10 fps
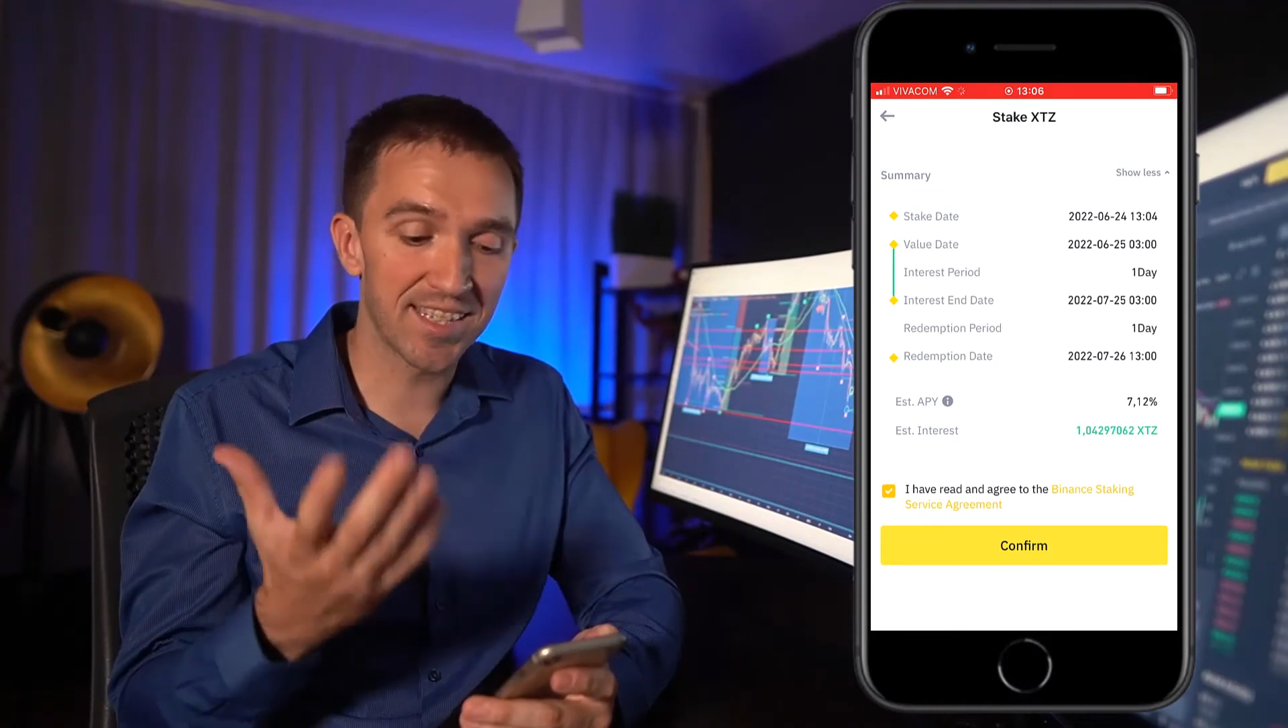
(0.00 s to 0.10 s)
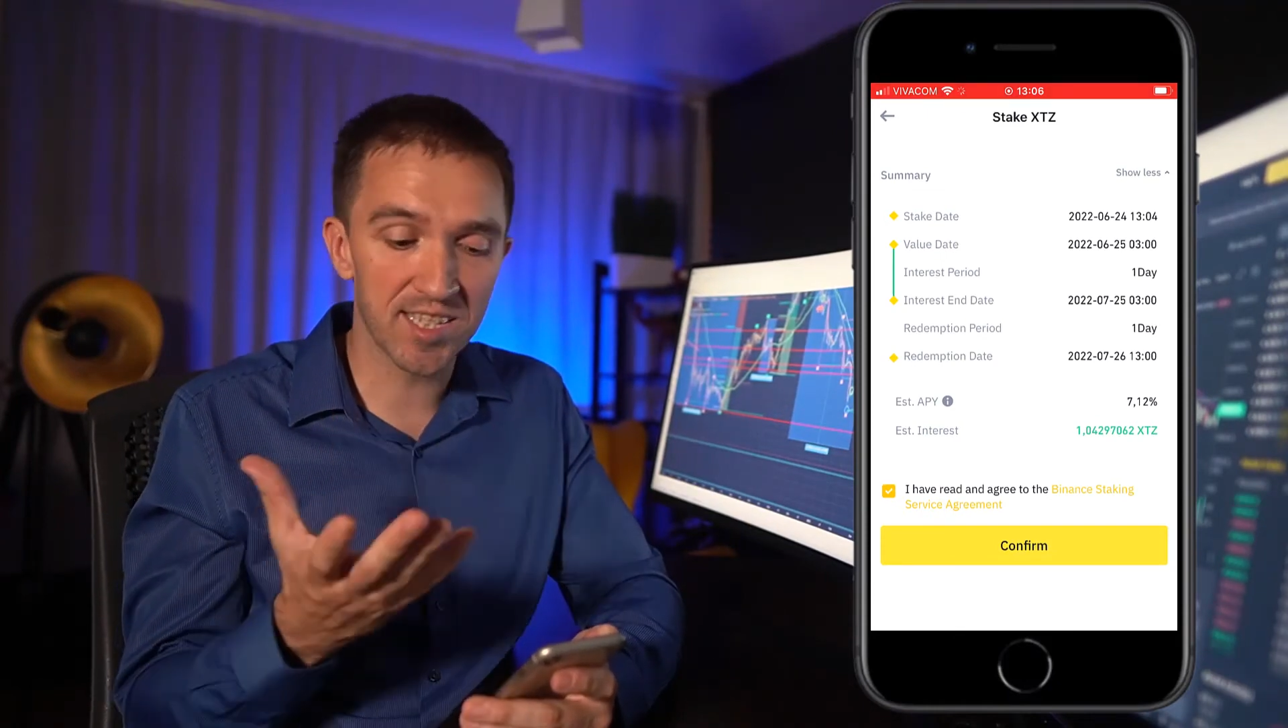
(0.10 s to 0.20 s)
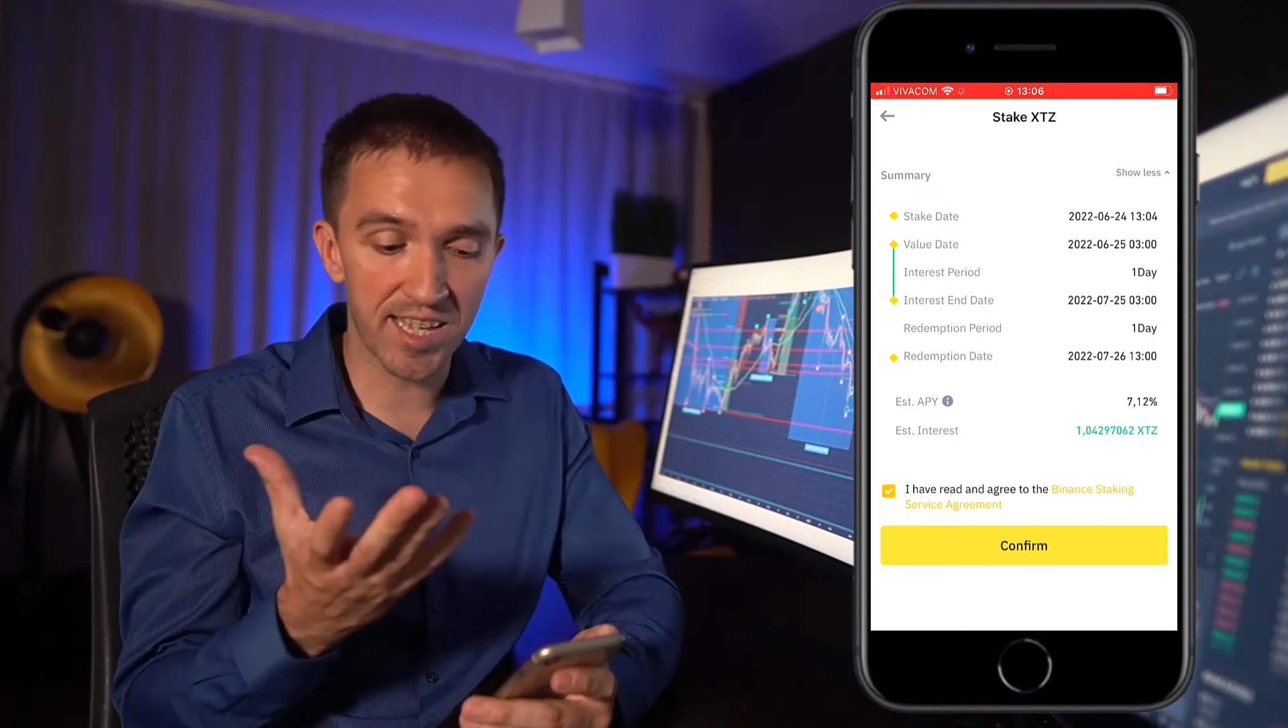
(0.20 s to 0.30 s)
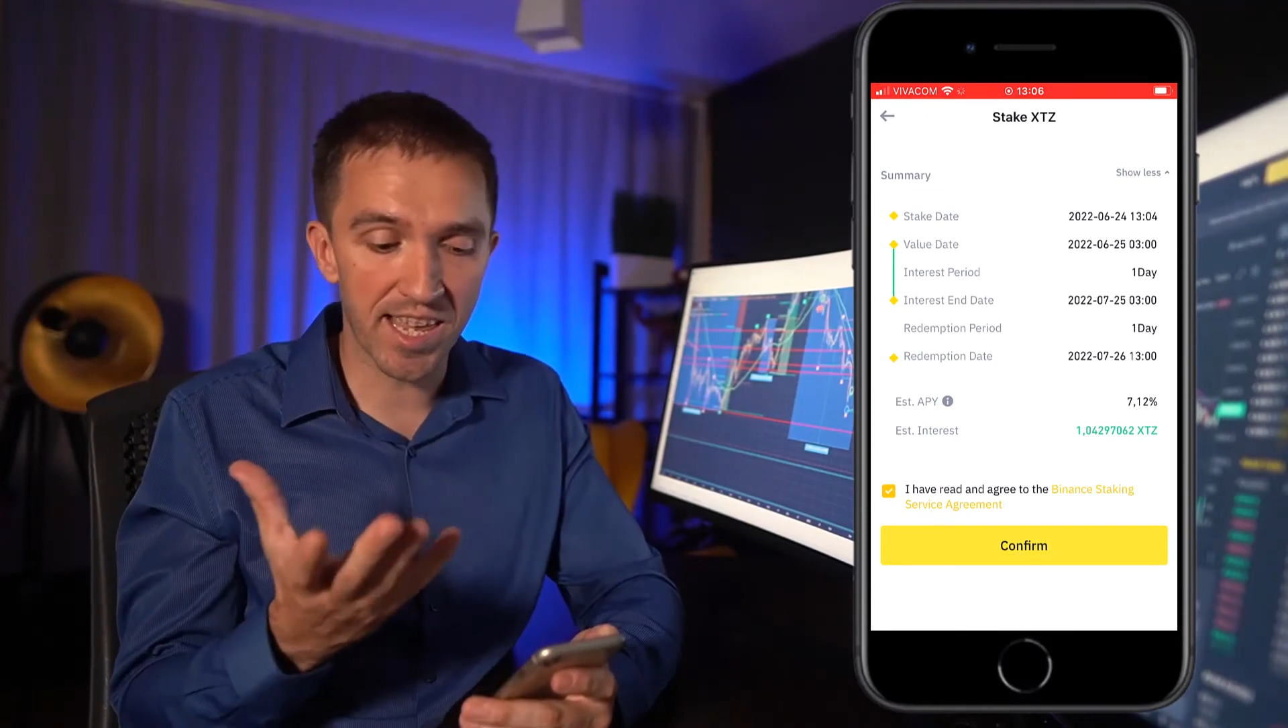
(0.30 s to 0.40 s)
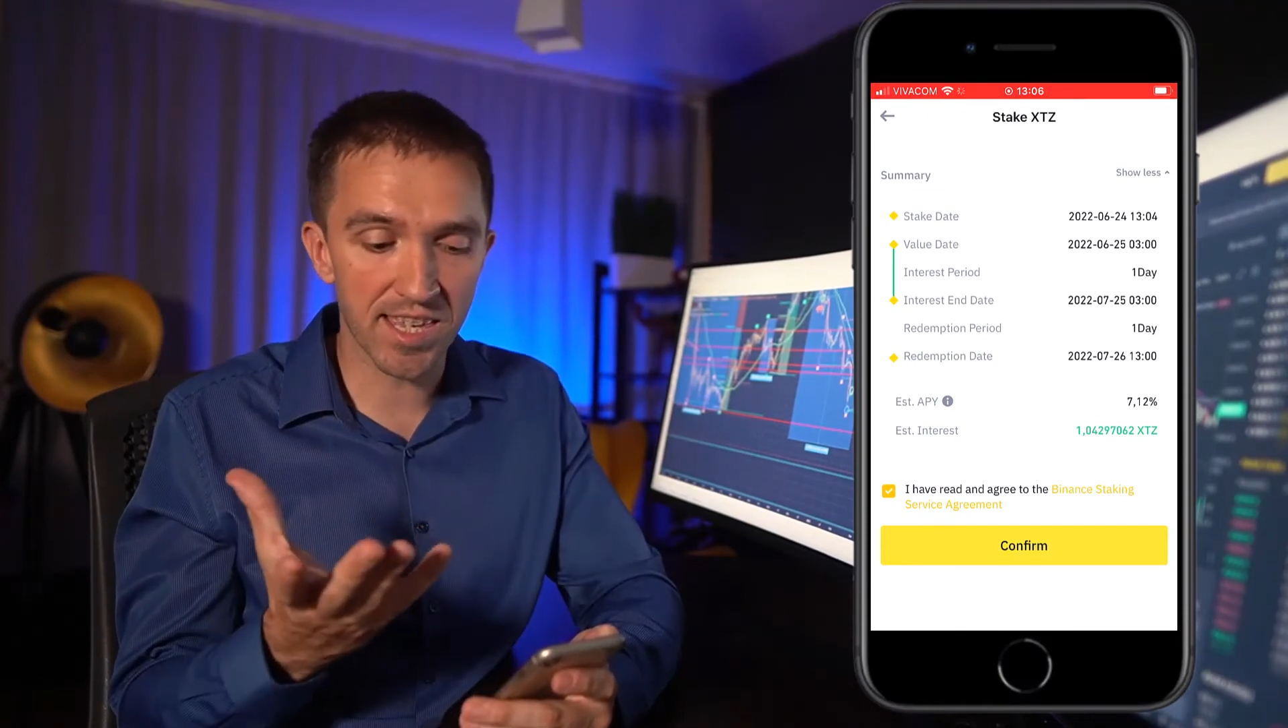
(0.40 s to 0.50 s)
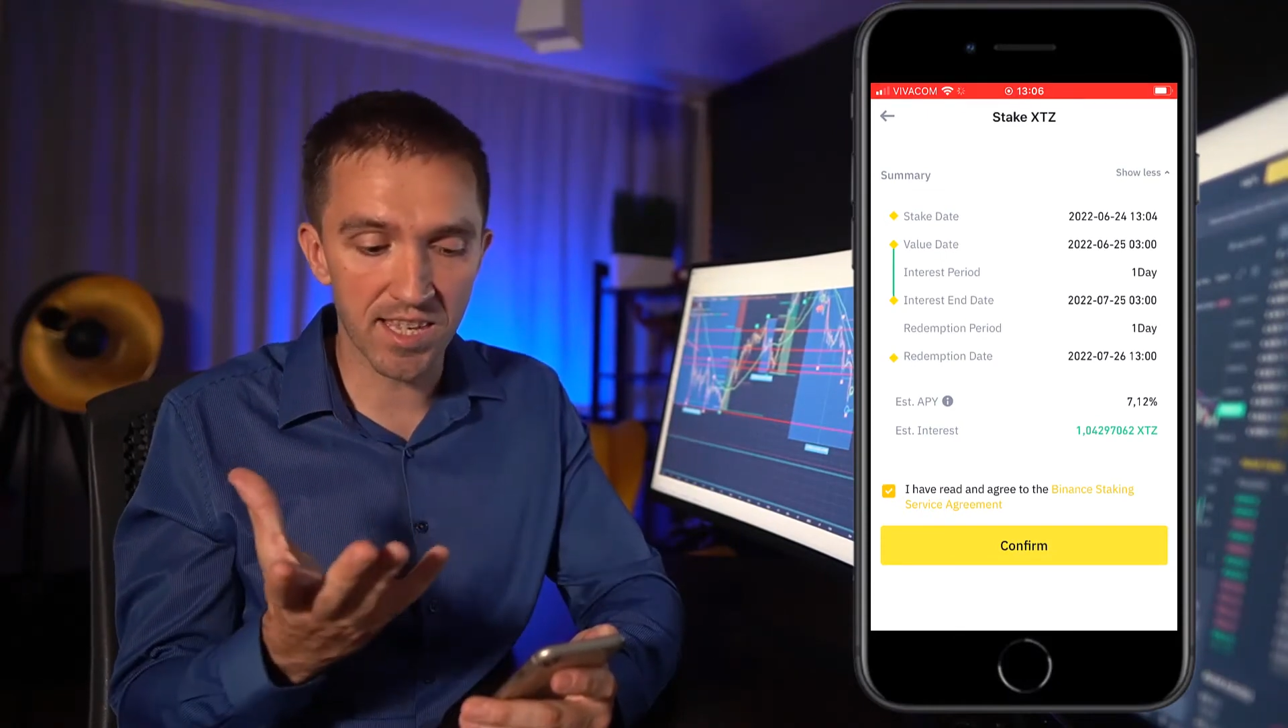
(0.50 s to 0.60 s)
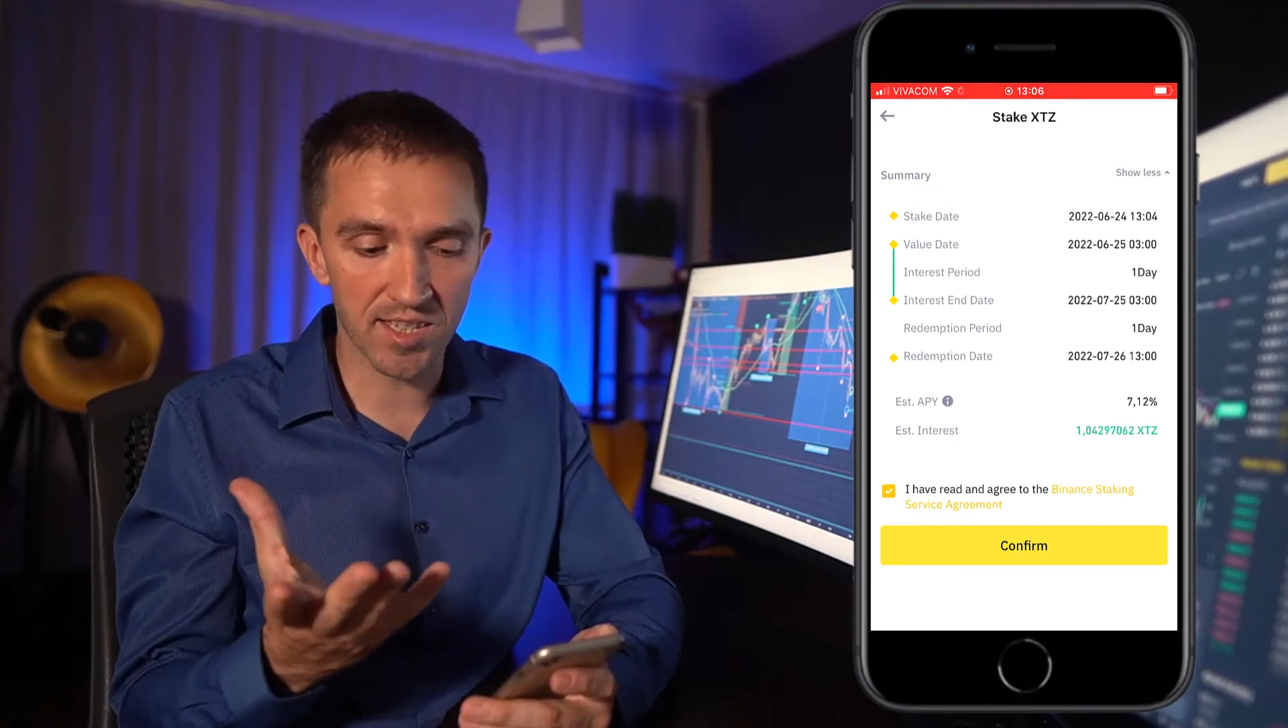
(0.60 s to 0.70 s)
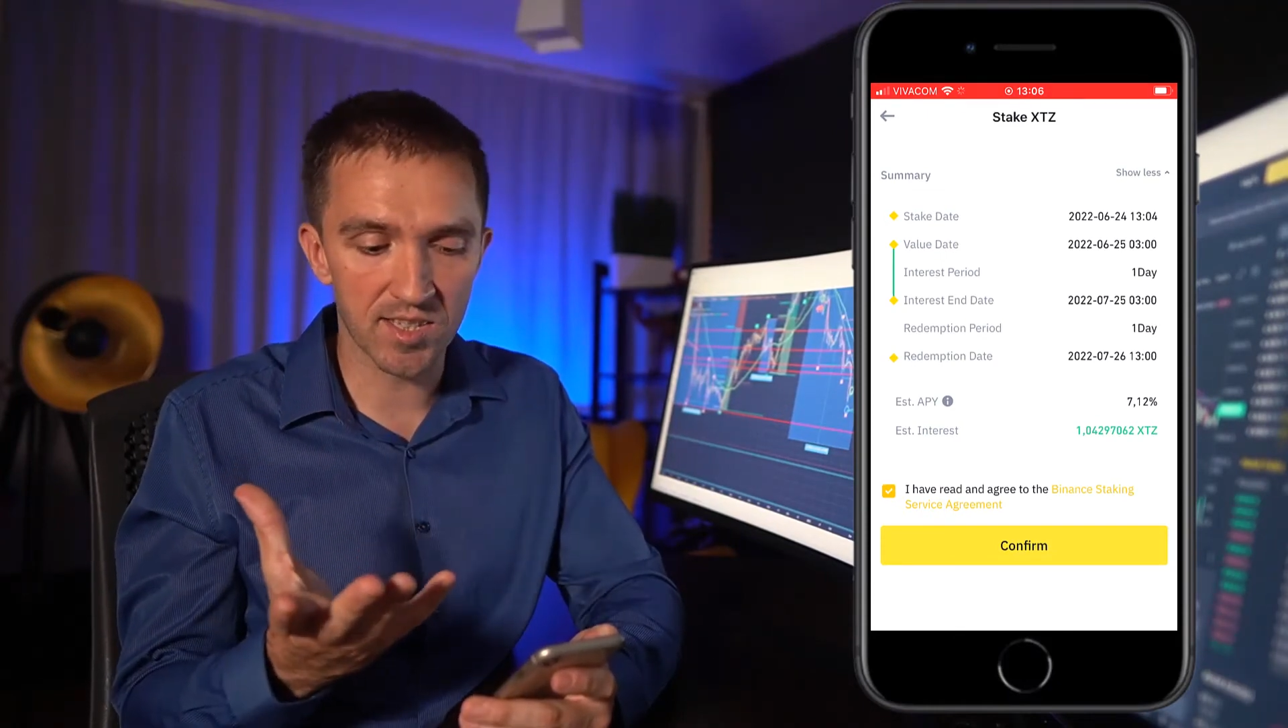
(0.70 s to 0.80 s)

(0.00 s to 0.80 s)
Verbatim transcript: staking